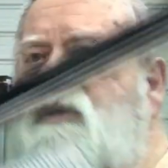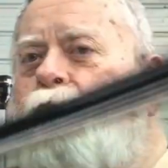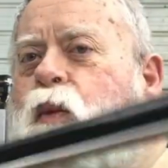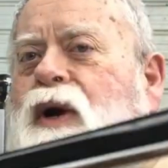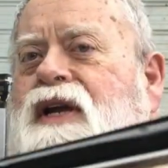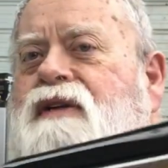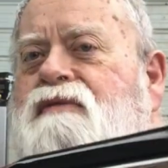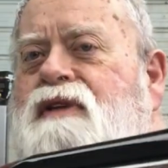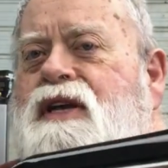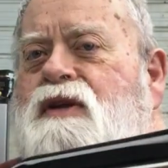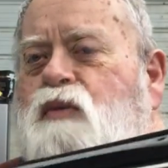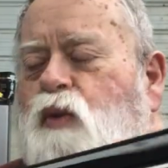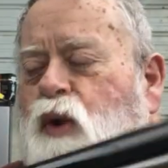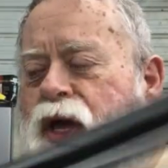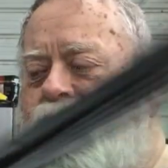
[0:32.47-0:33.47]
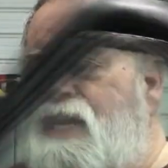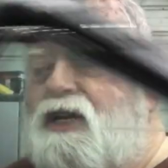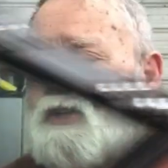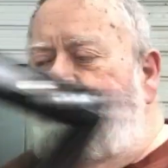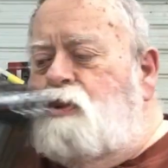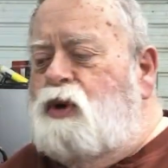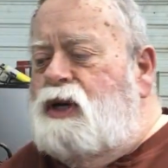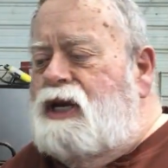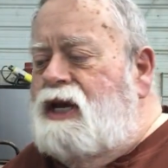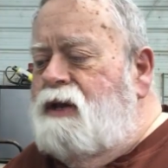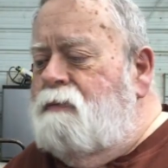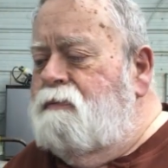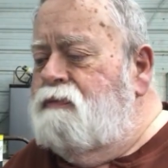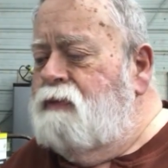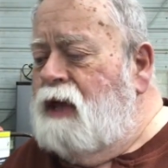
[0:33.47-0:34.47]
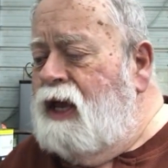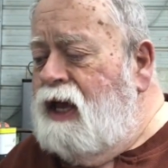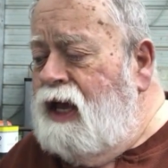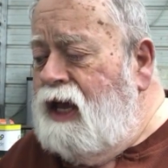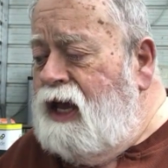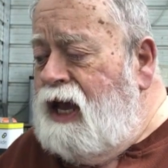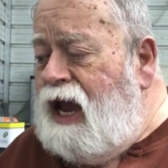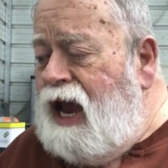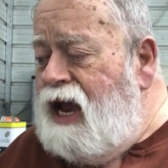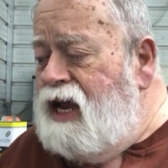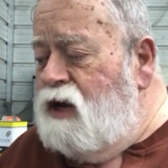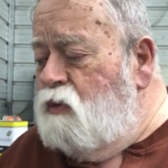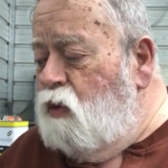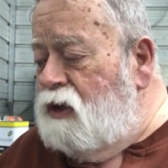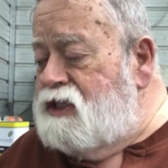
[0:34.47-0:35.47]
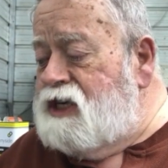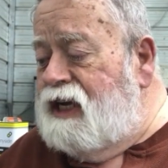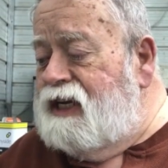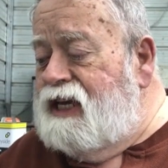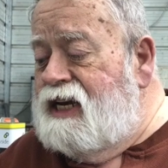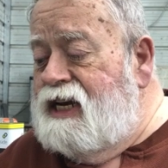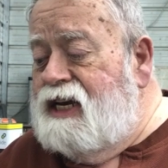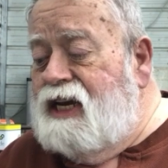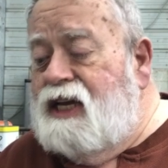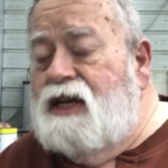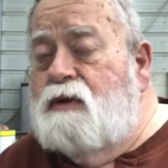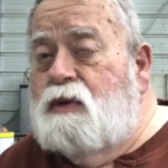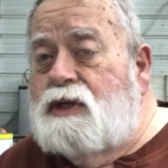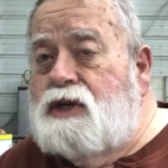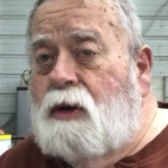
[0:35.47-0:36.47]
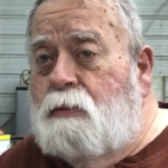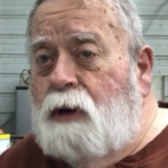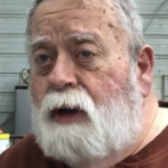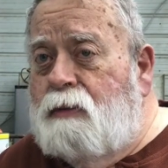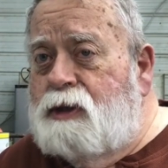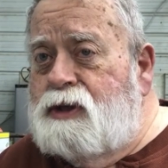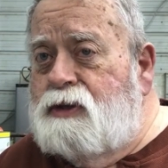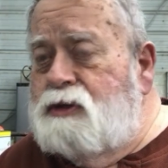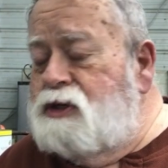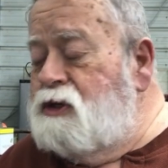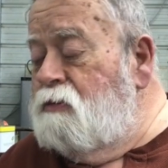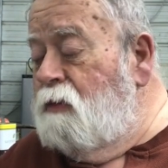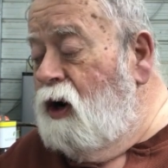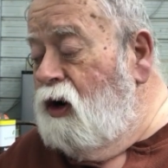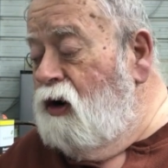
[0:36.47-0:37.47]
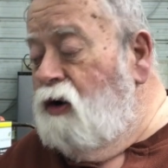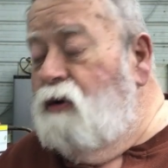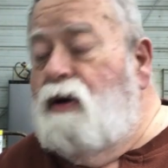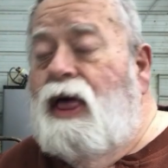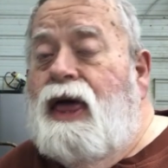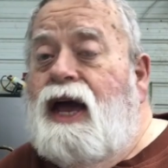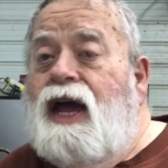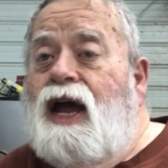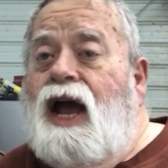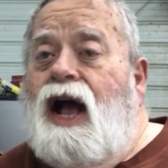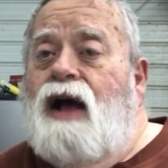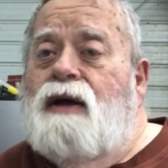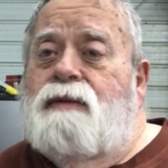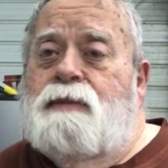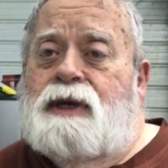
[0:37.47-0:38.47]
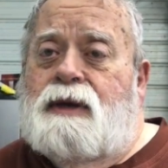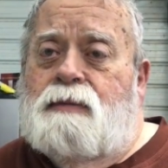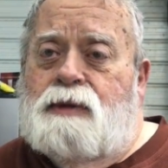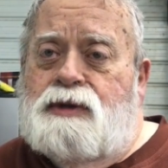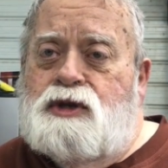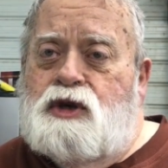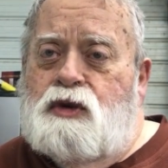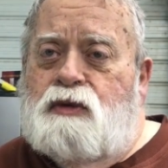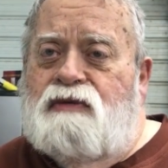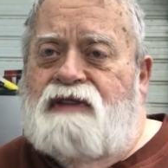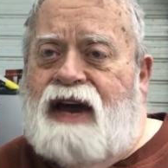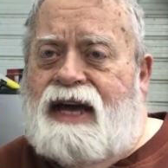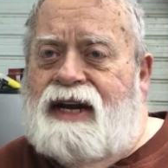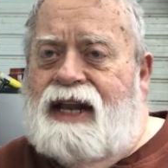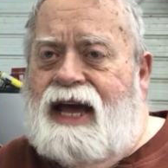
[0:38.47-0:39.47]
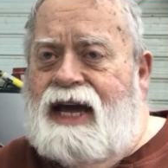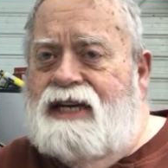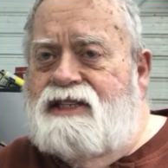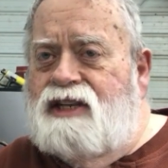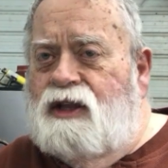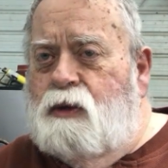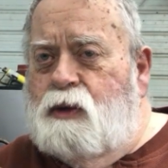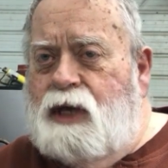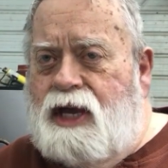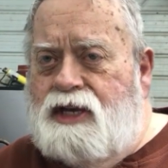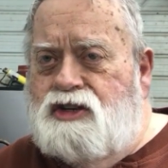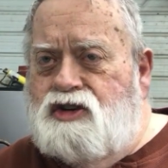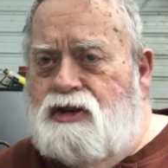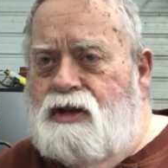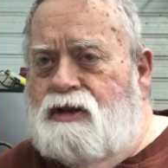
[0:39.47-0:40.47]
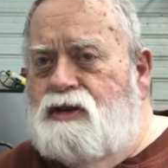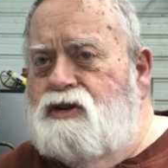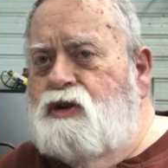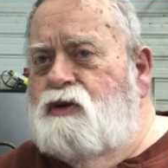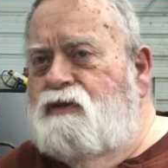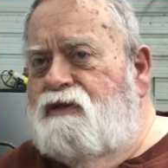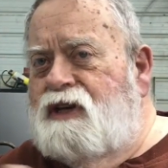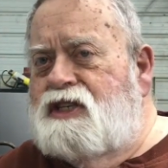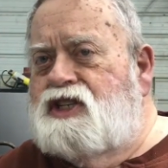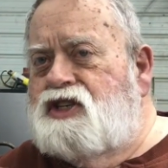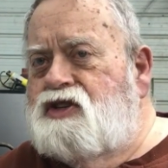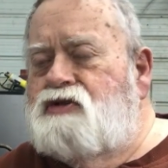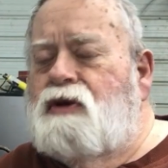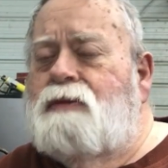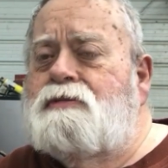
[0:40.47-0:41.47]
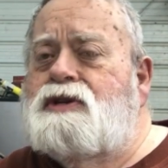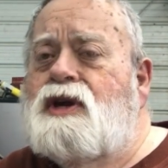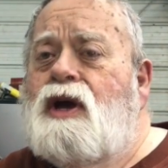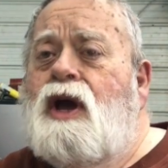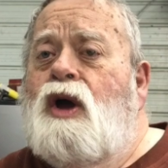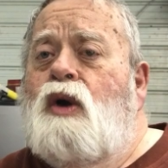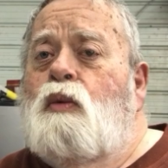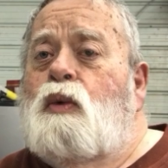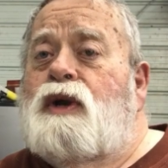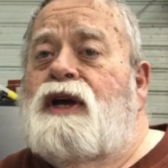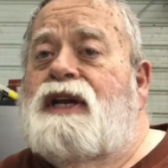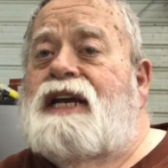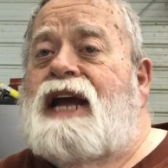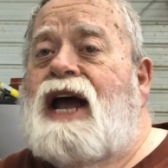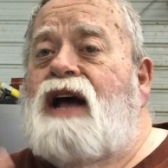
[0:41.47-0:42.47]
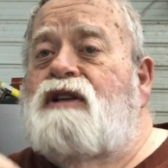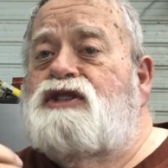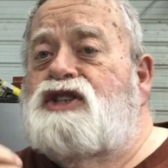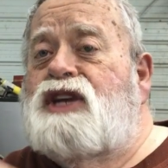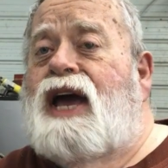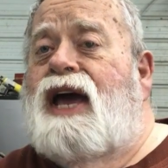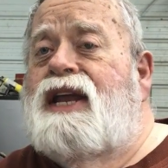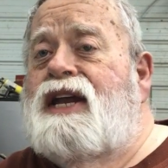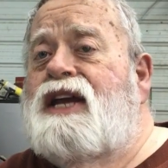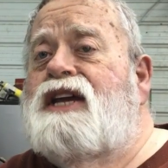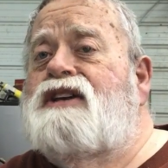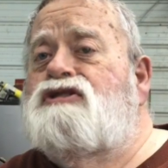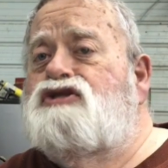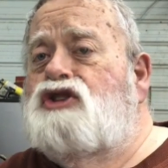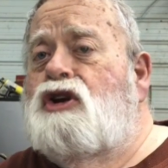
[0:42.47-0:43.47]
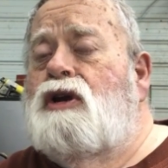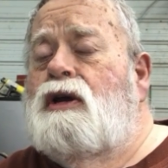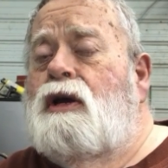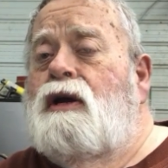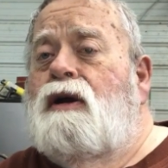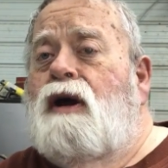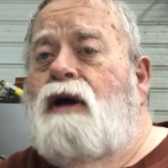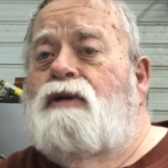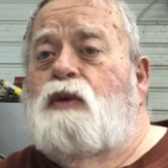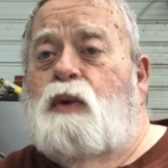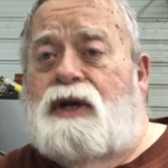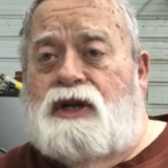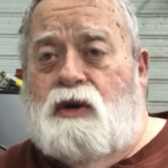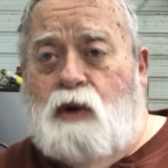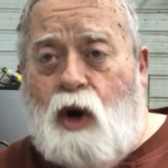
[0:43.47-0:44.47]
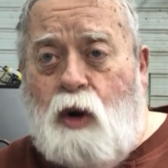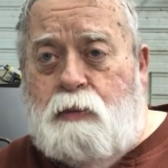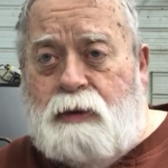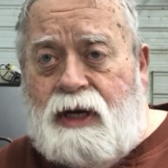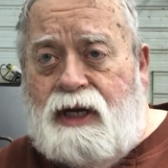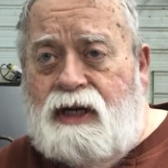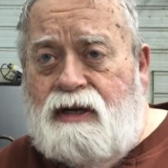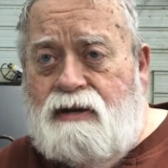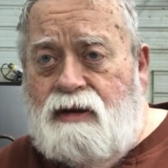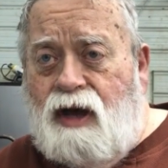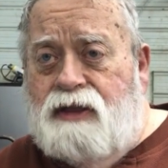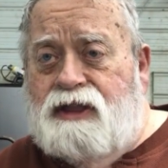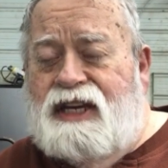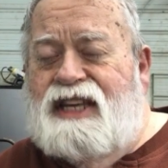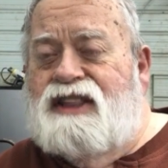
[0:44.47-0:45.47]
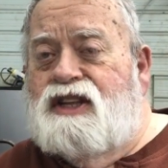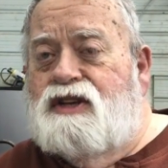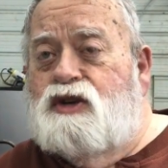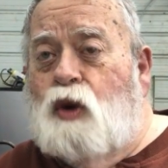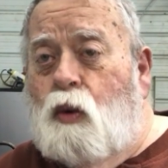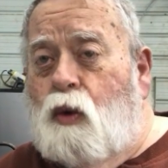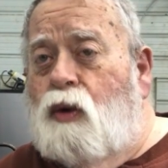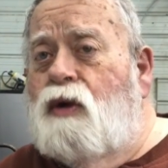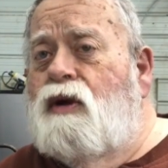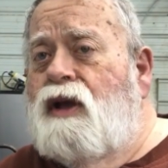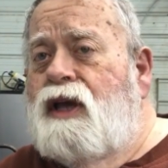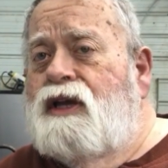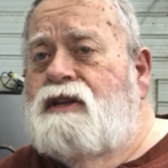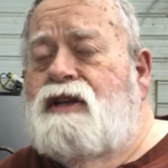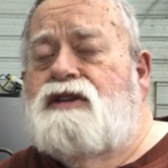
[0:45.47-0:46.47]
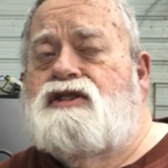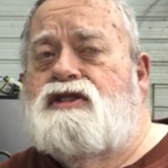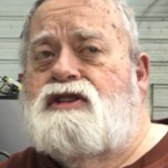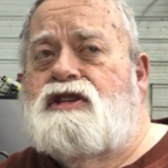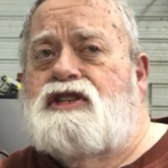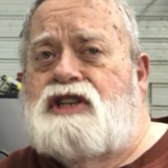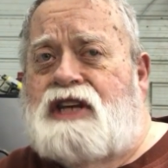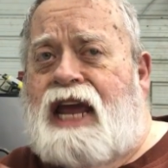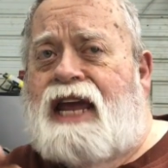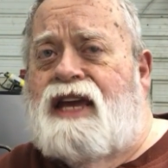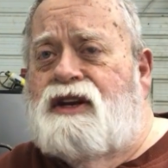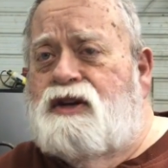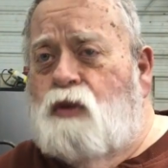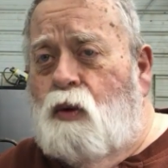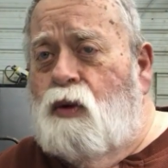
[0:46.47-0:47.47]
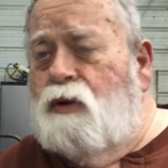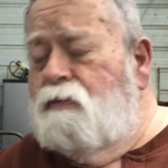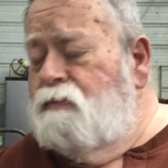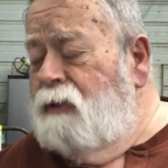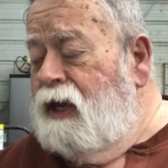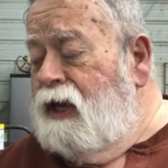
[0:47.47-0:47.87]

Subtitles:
wing vent ready to put in. And once I get it in, which I'll probably do tomorrow, I'll be able to finalize the location of the two fuzzy strips, one on the outside edge of the window opening in the door. This is a sedan door.